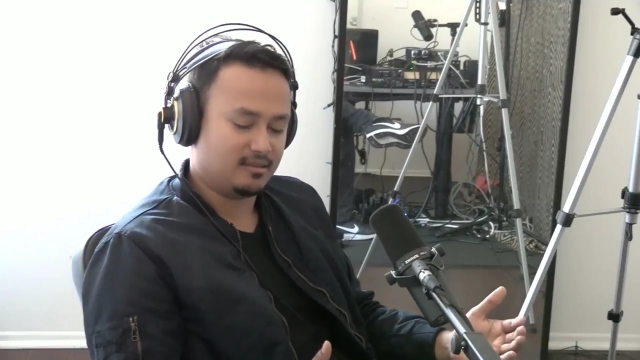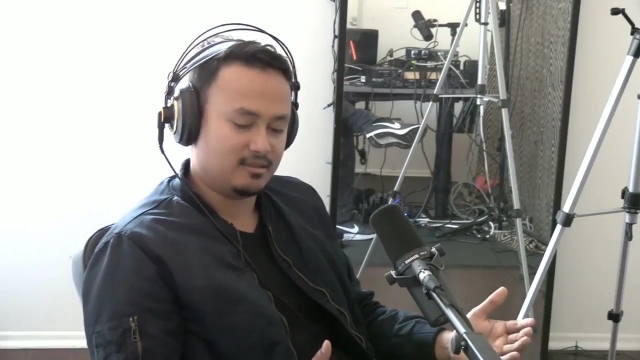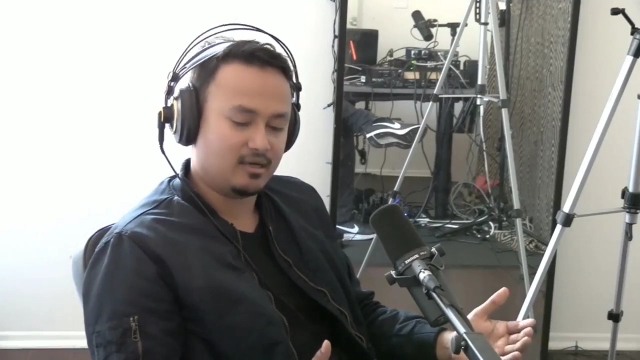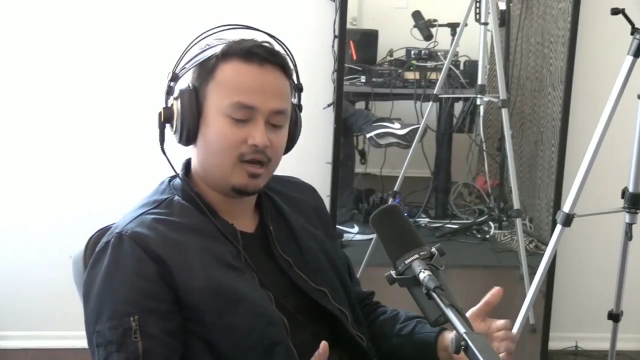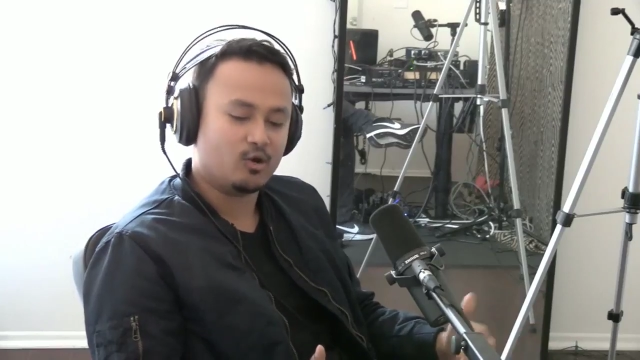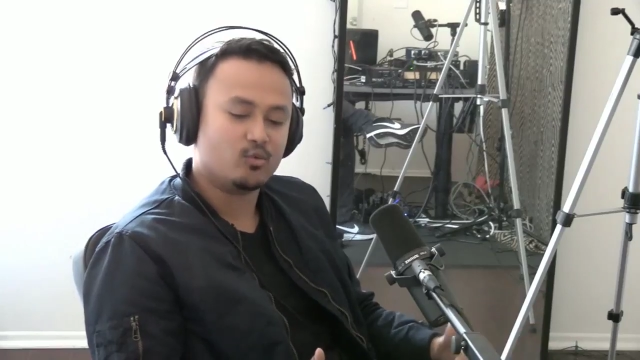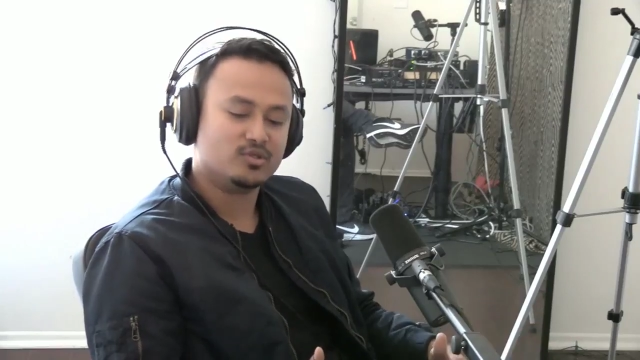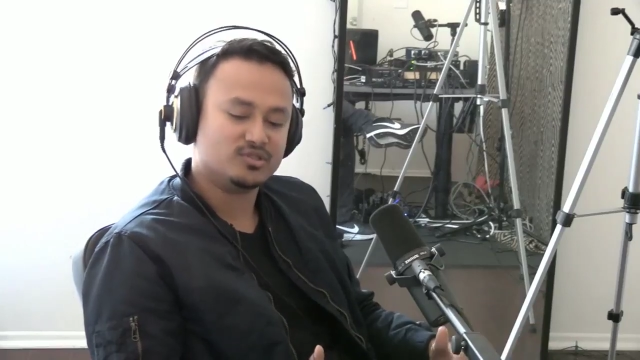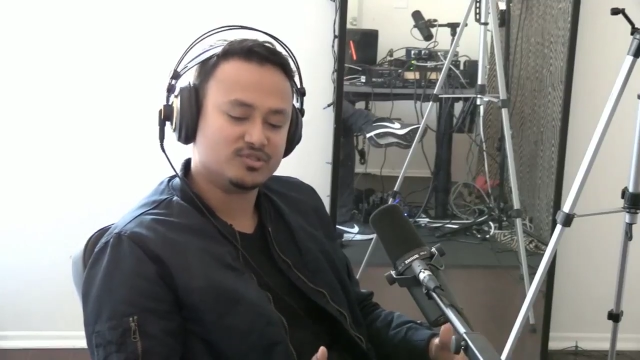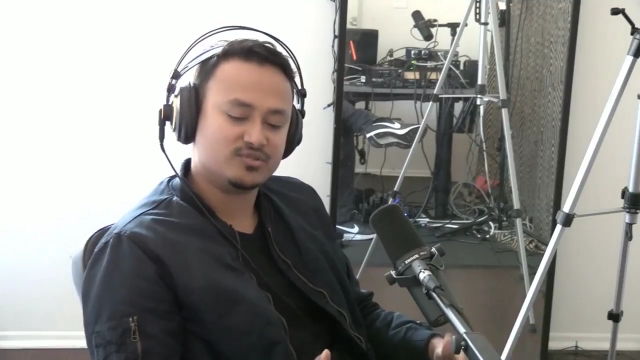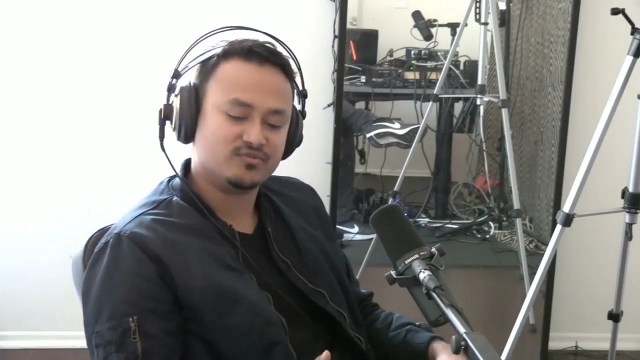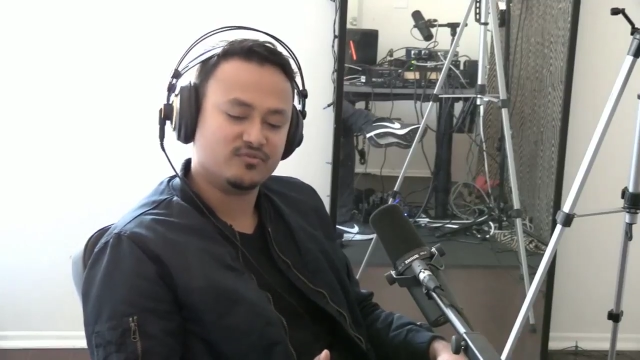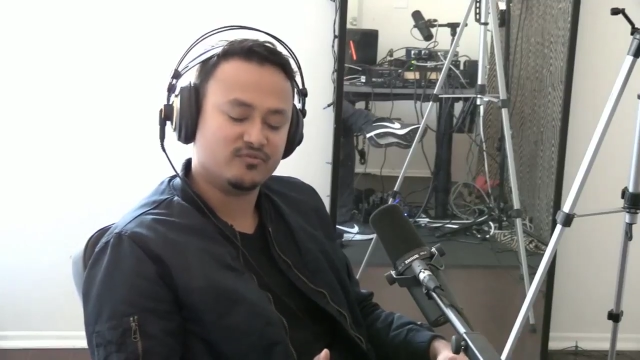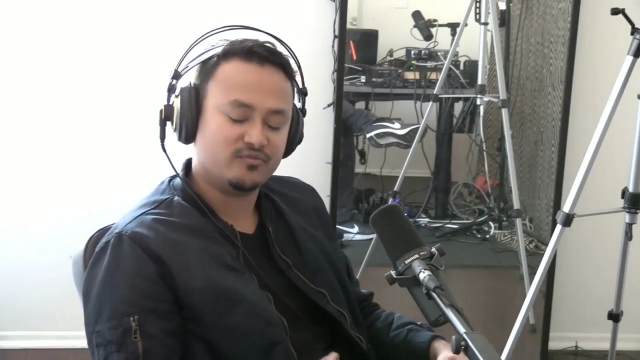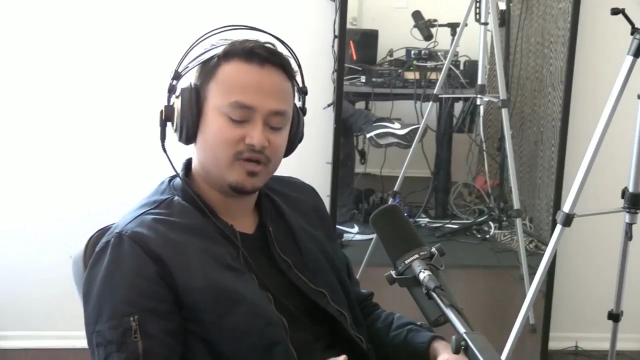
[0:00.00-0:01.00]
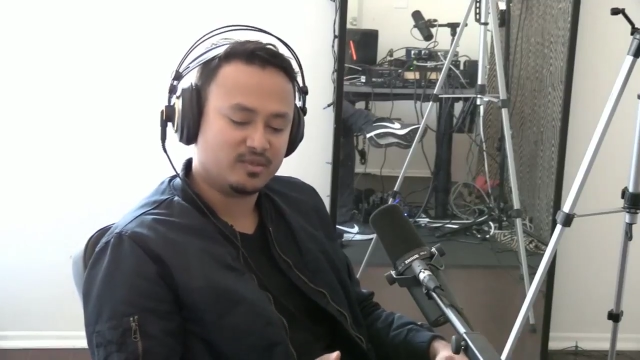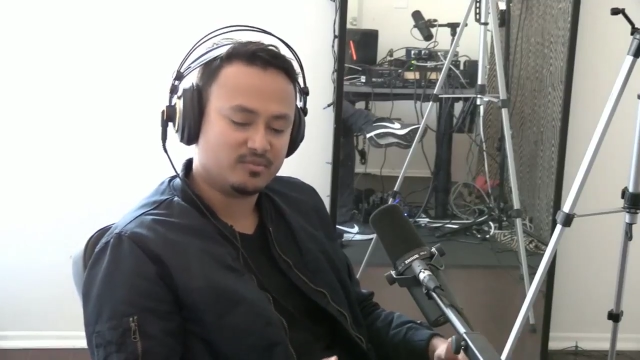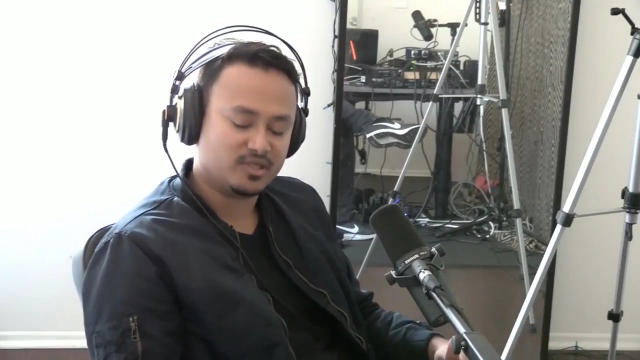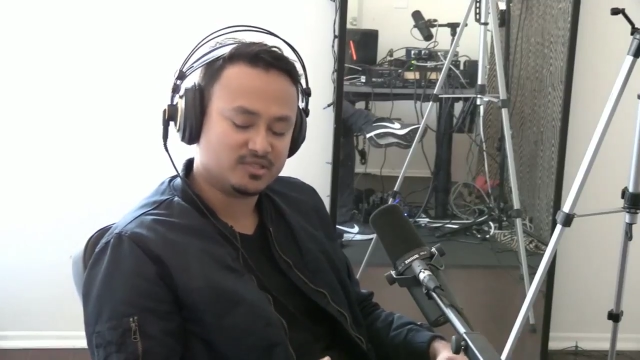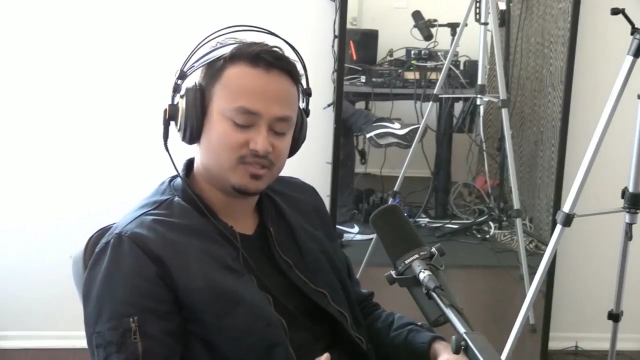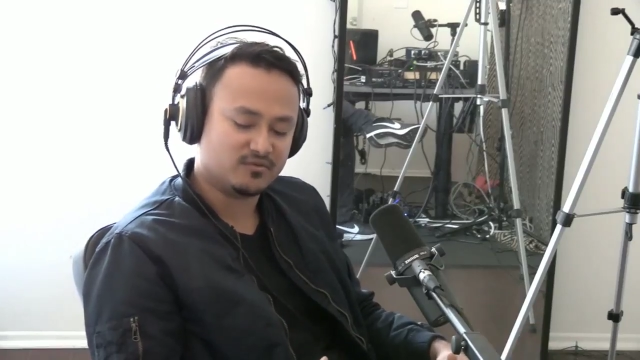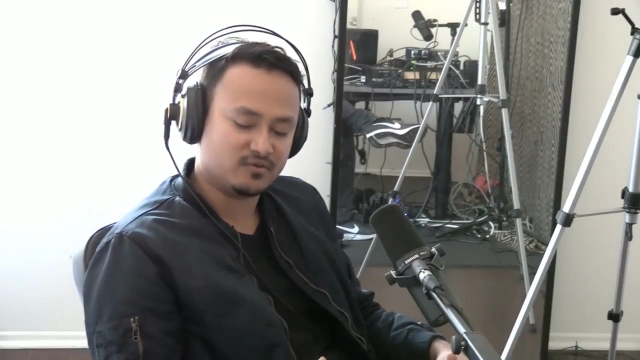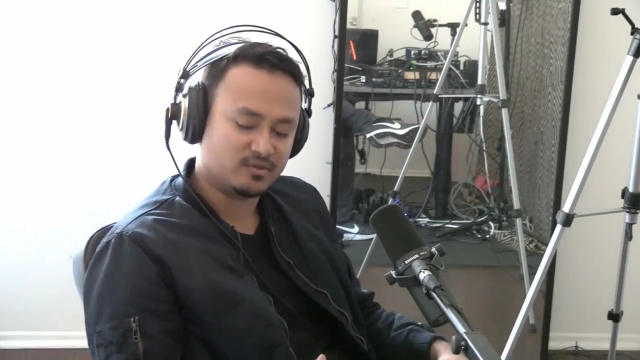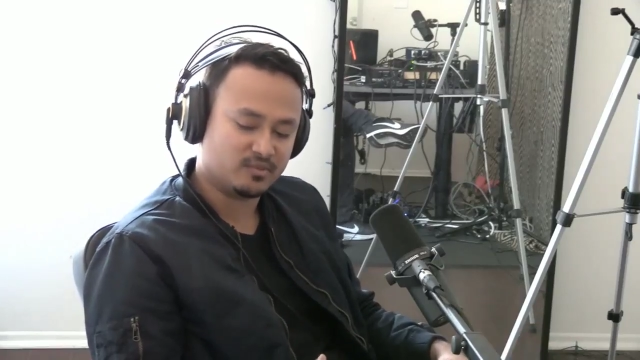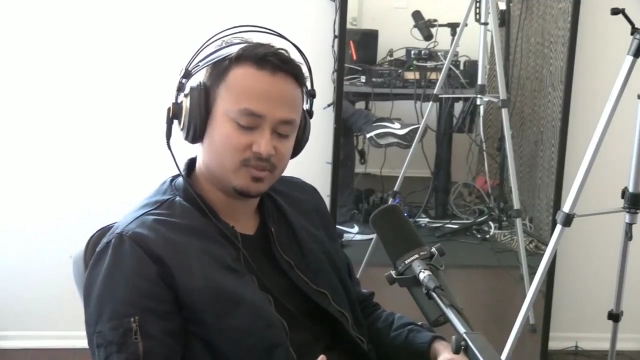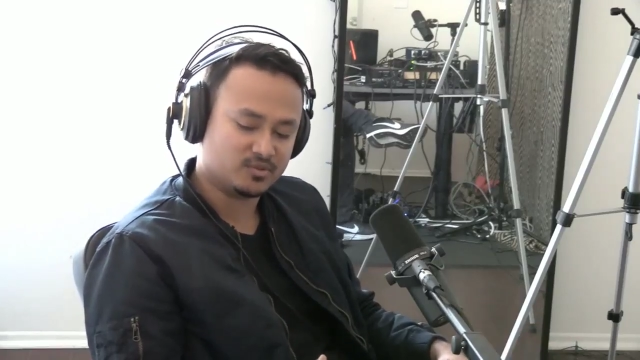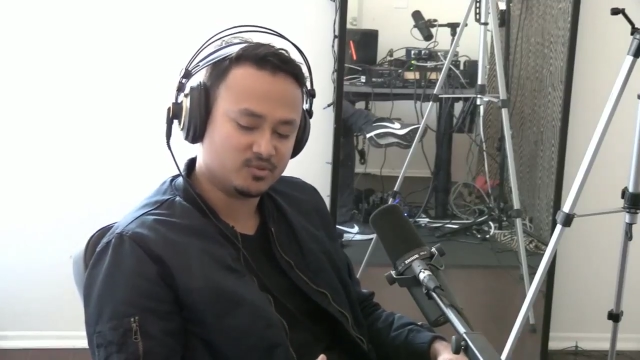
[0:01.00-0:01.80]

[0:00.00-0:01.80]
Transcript: I always find myself coming